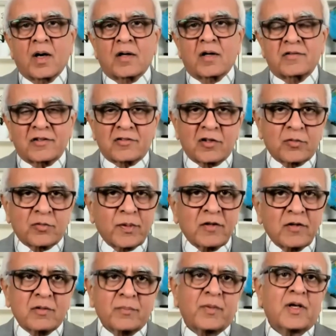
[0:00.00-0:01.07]
Success
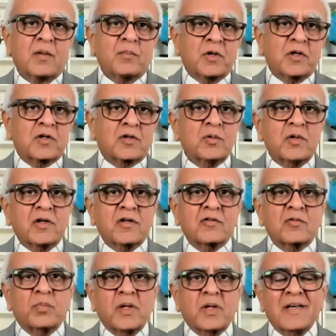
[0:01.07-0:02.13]
principle number 2
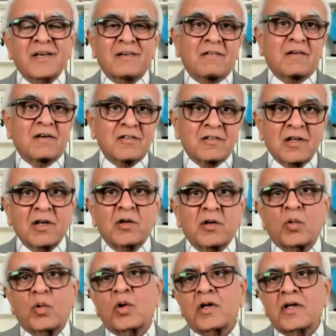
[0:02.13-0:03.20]
is be result
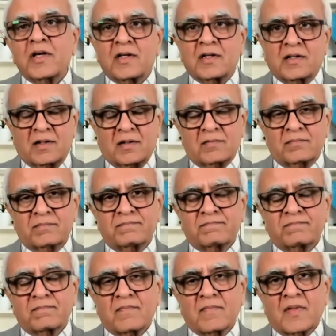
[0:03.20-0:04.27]
oriented.
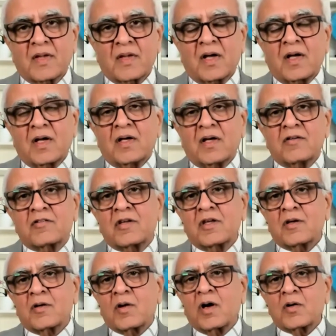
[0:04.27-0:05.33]
You see,
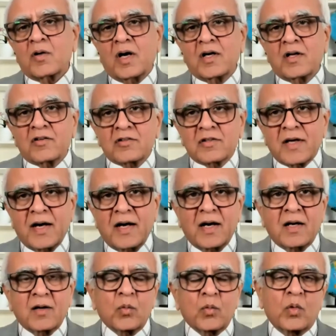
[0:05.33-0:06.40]
you got to
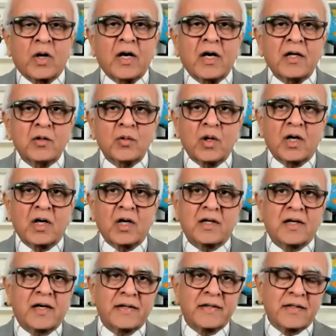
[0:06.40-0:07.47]
understand why you are
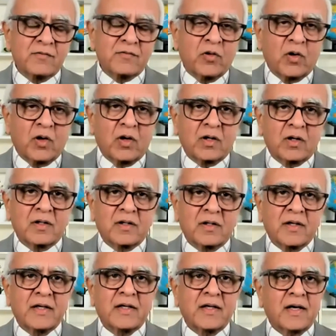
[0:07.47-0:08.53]
hired for
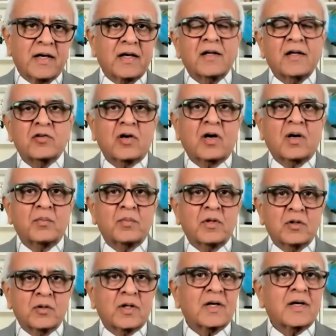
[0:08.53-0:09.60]
in any job.
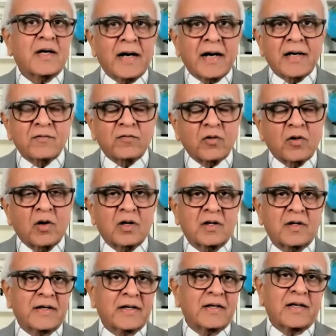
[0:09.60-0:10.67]
You are hired
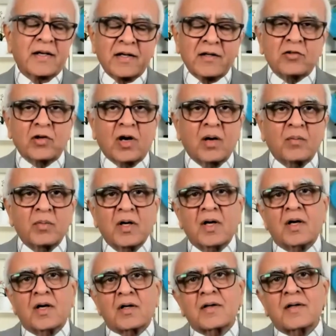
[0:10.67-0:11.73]
for in any job
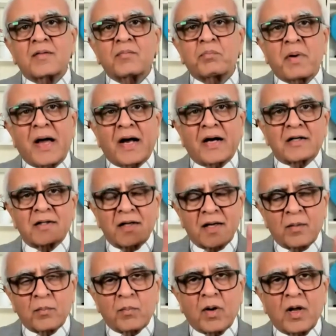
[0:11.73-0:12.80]
to impact the
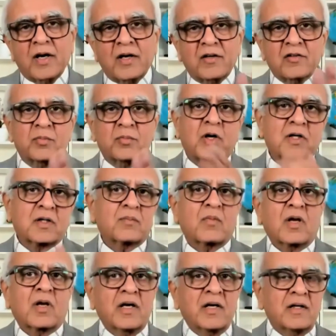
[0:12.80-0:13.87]
employer's bottom
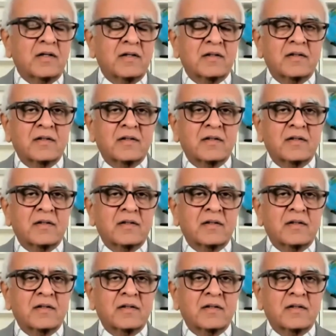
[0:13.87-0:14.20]
line.